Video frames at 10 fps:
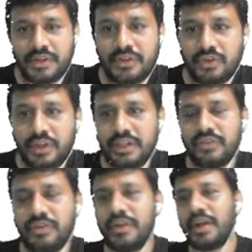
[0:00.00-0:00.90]
So in this
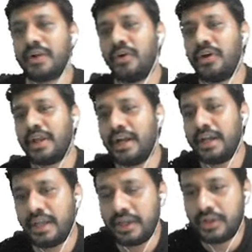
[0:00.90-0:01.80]
way you are going to get
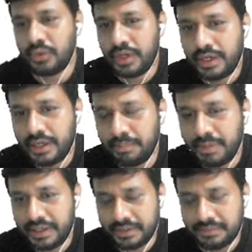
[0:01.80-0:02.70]
unit doublet.